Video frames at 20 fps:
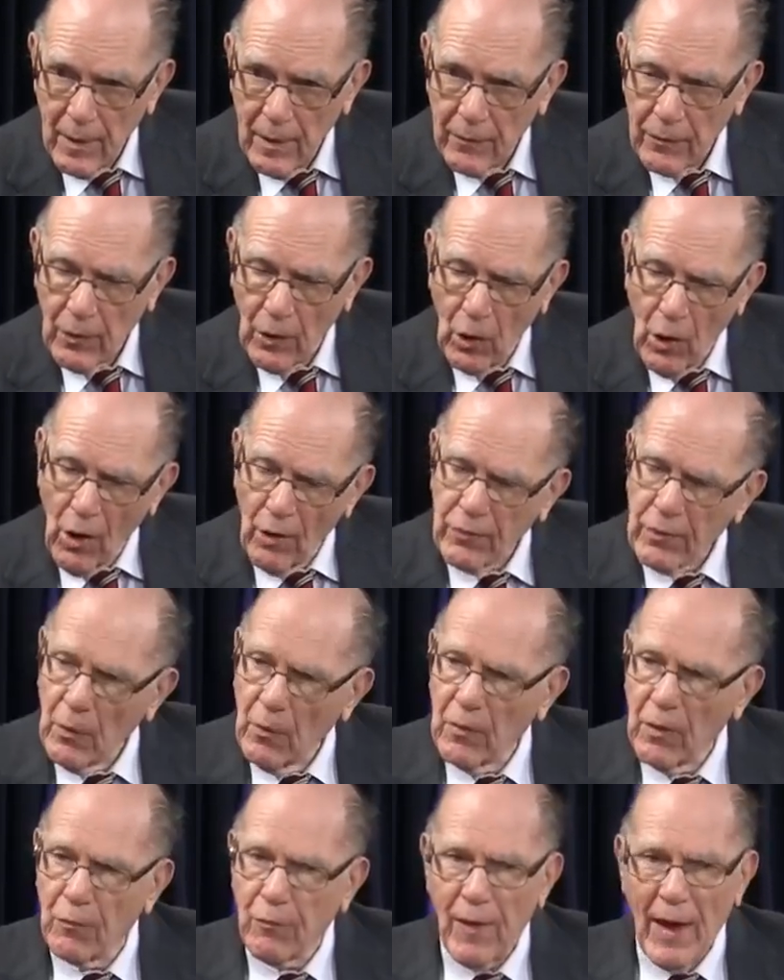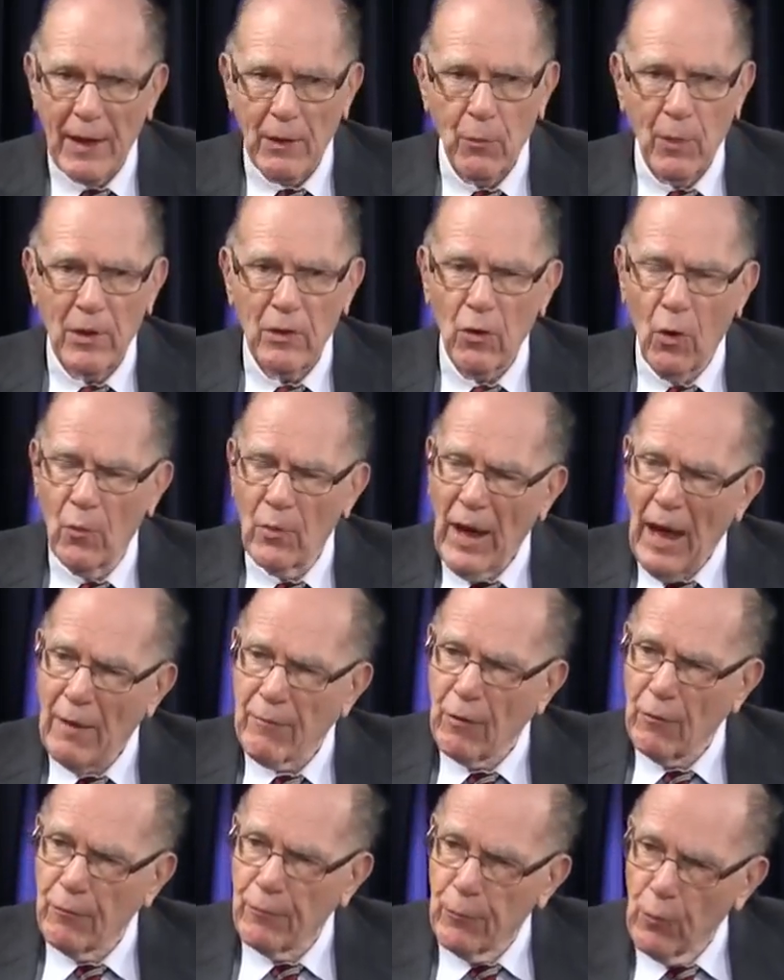the fact we don't have
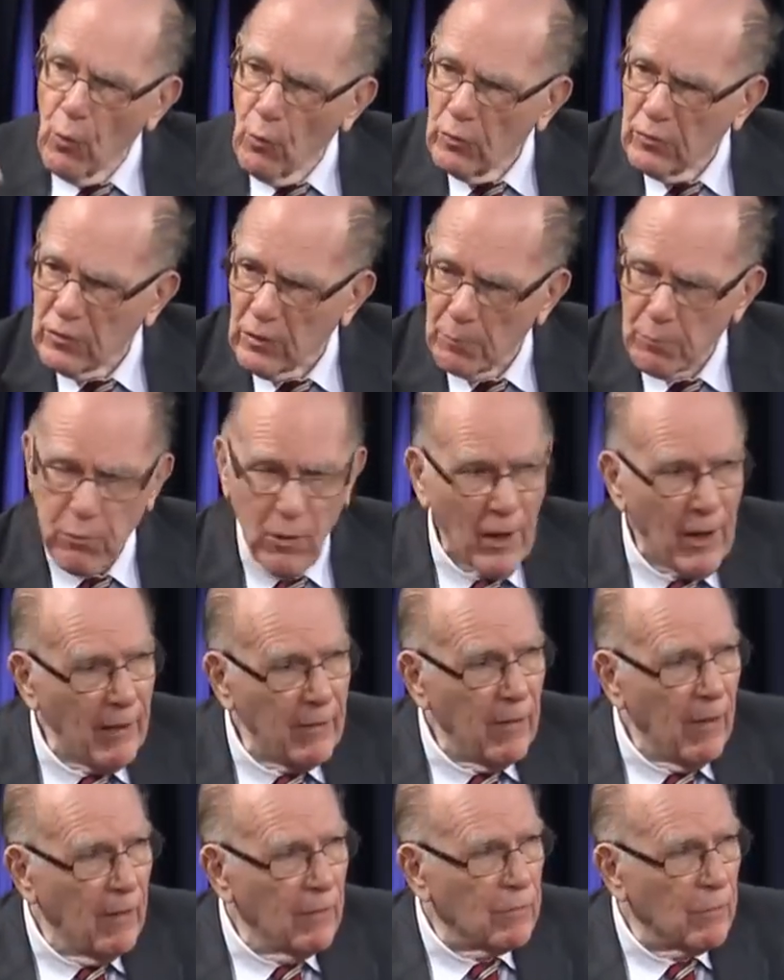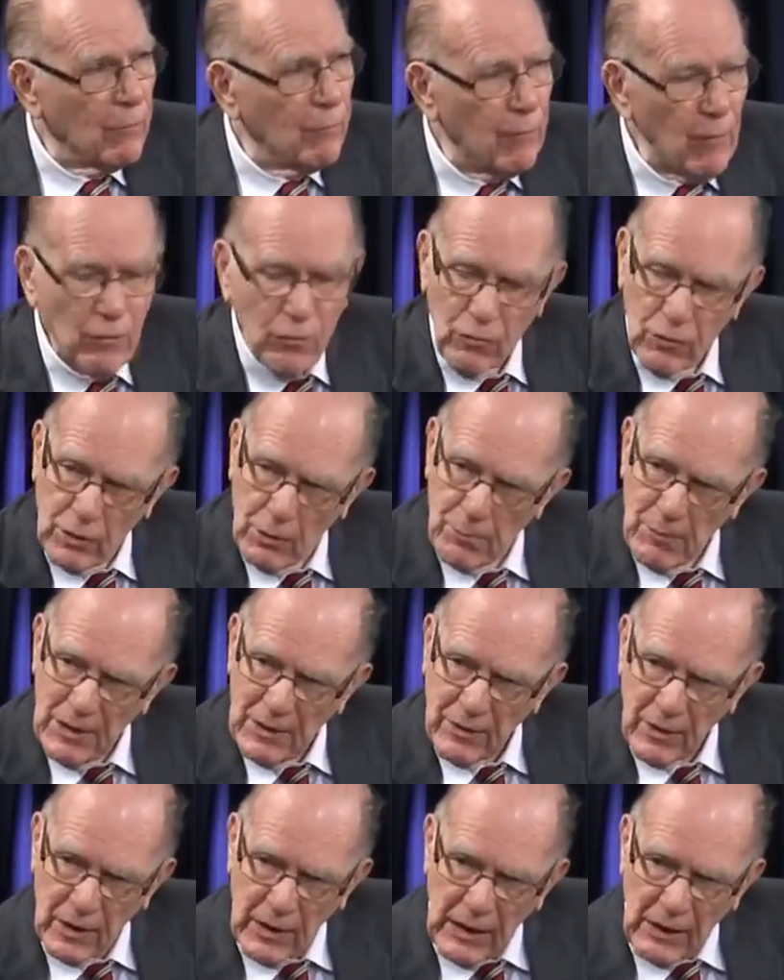a food supply sufficient to
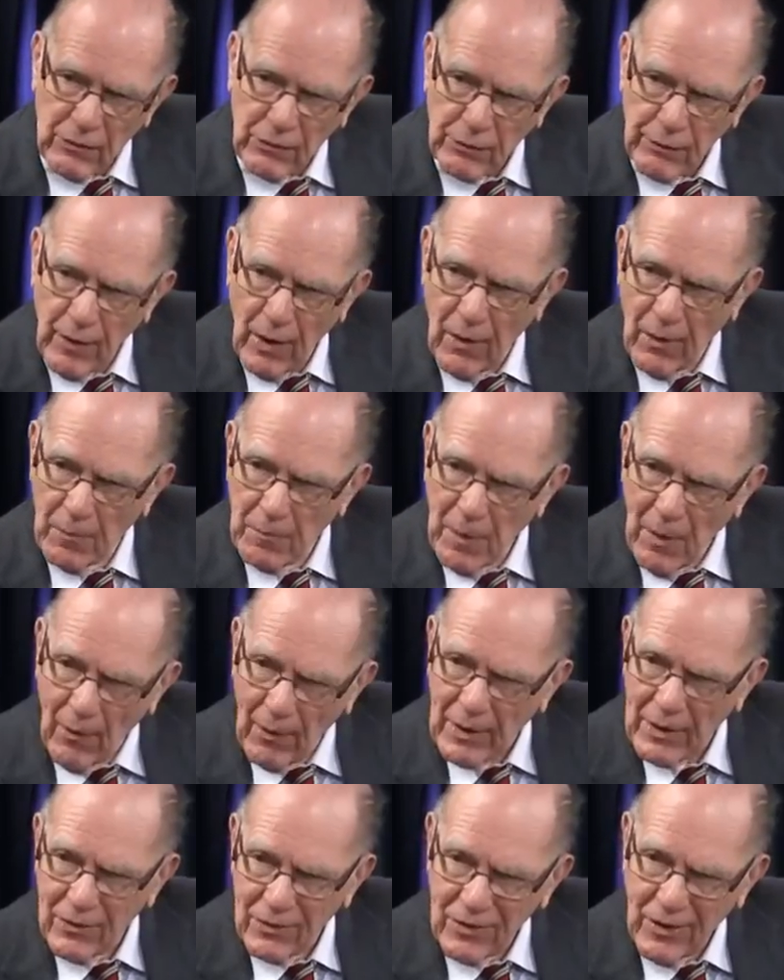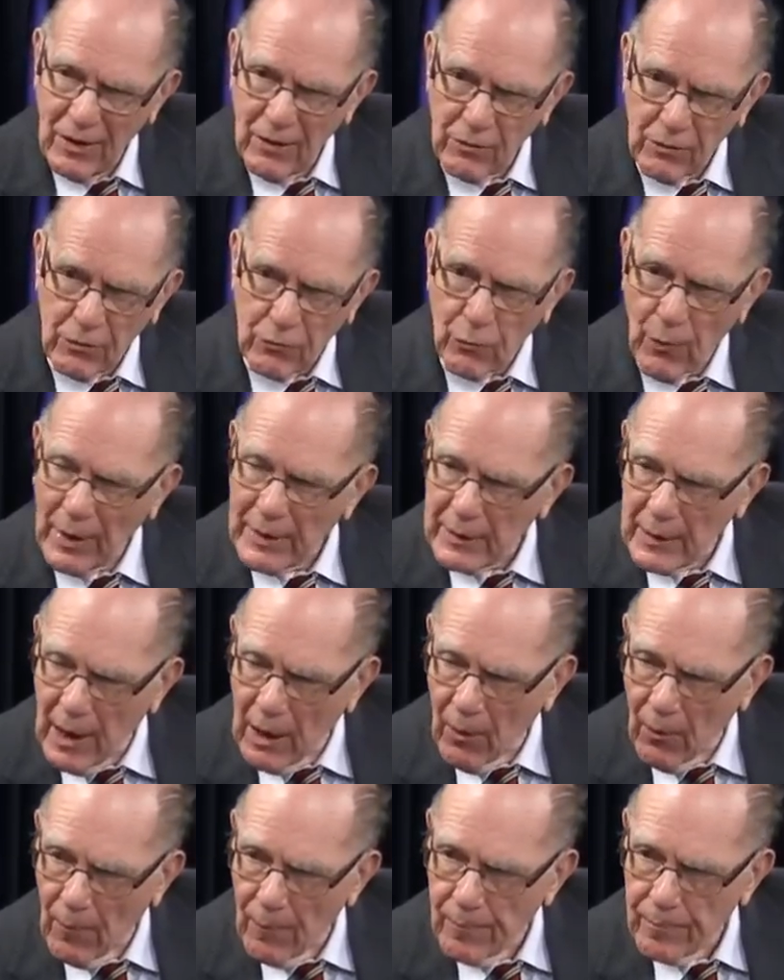meet the needs of our American citizens right
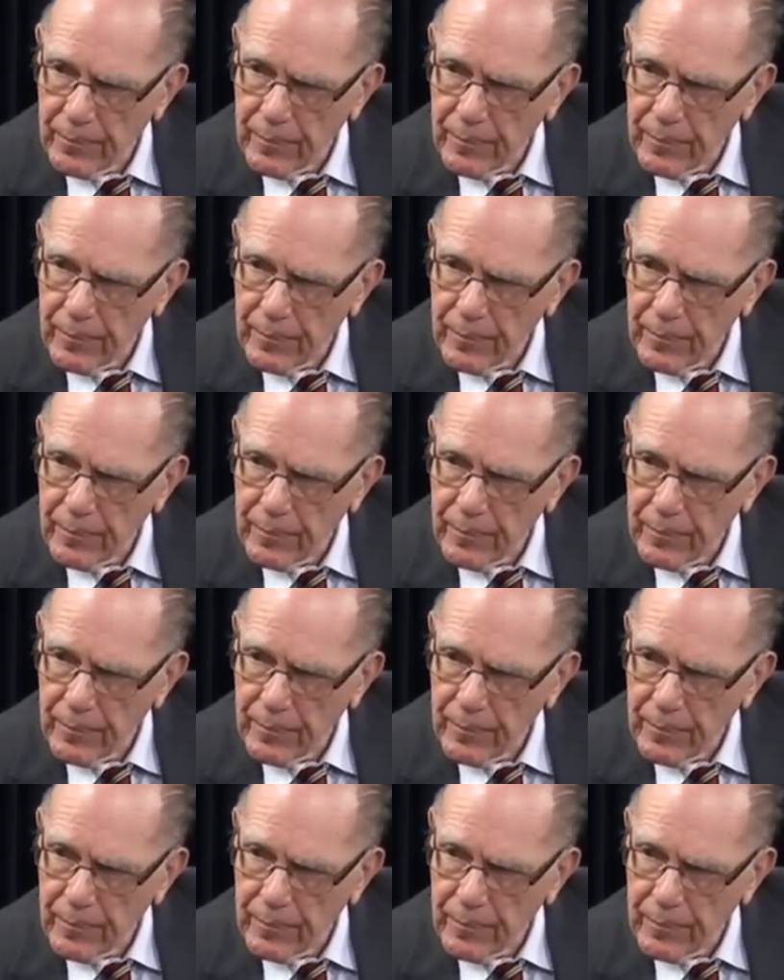now.